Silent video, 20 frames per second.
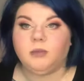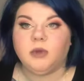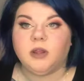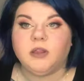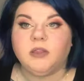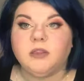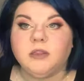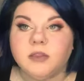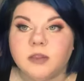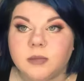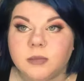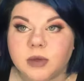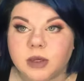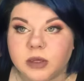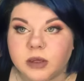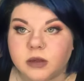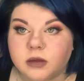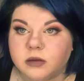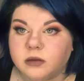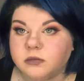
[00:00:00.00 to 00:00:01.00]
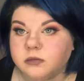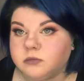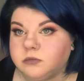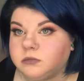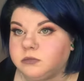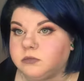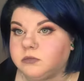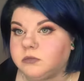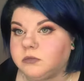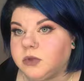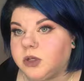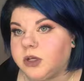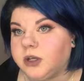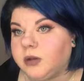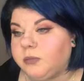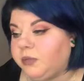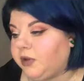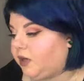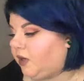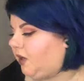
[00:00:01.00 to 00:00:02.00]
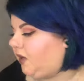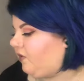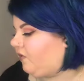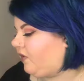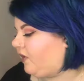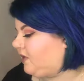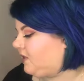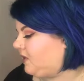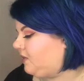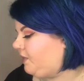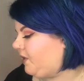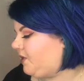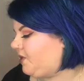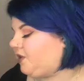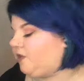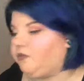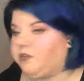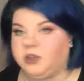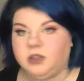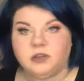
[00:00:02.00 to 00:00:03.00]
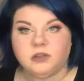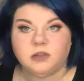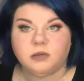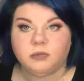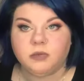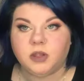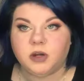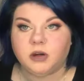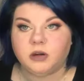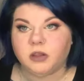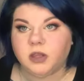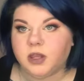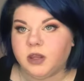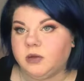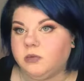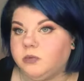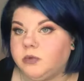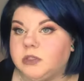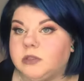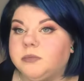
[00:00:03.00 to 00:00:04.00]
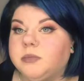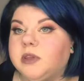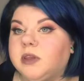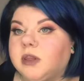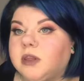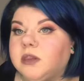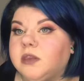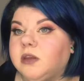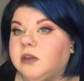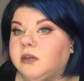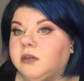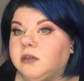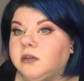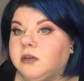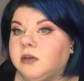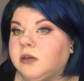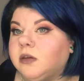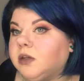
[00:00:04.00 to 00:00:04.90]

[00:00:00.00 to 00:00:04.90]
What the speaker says: But I think they make a good bit of difference, especially if you get some that are light and wispy like this.